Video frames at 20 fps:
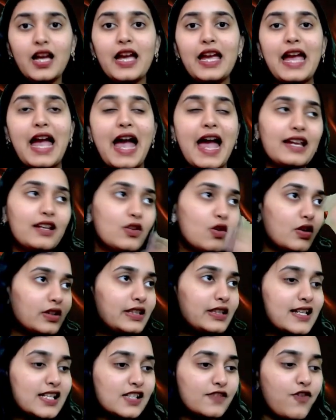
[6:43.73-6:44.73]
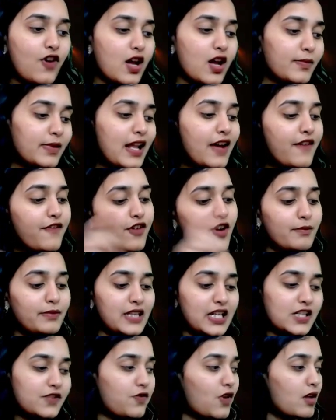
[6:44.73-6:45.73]
I know this formula from
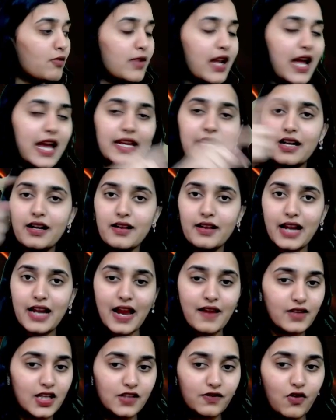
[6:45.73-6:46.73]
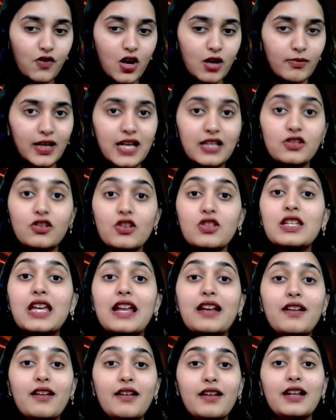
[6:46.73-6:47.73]
this formula I can derive this formula. So
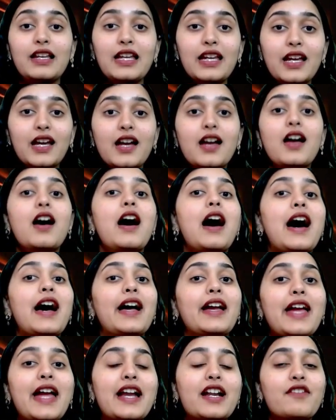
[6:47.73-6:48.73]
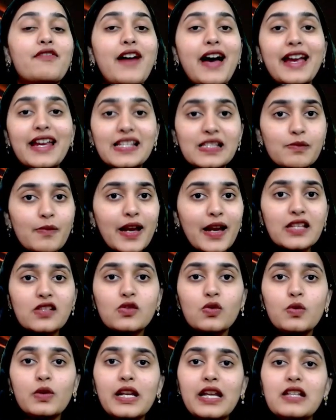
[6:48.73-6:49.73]
generally I advise my
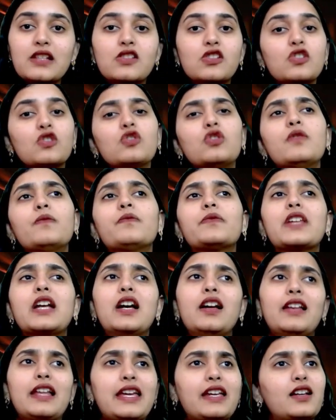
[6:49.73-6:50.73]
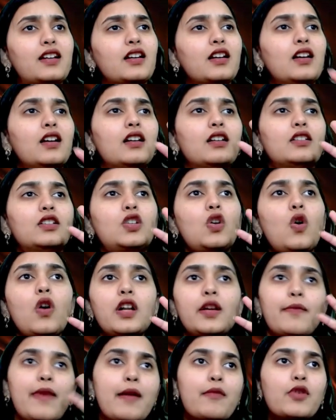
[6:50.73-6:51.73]
students to like
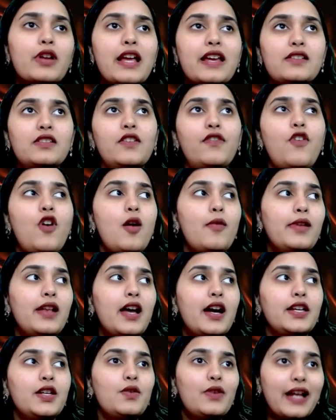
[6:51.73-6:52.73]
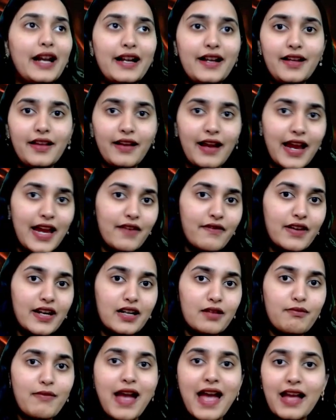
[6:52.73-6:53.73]
don't memorize the formula. You can derive it.
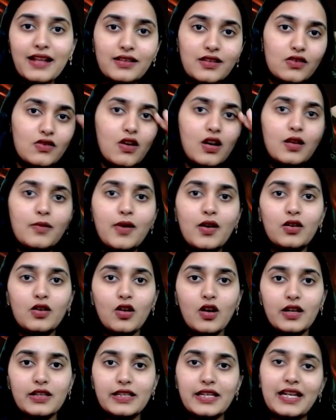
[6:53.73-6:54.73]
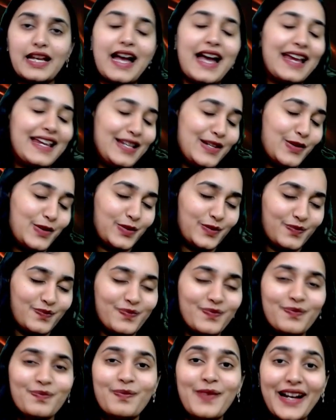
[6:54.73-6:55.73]
Maths is all about logic. I know.
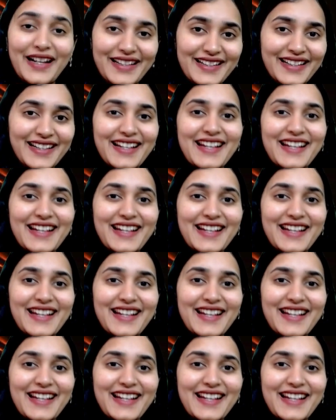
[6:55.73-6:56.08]
But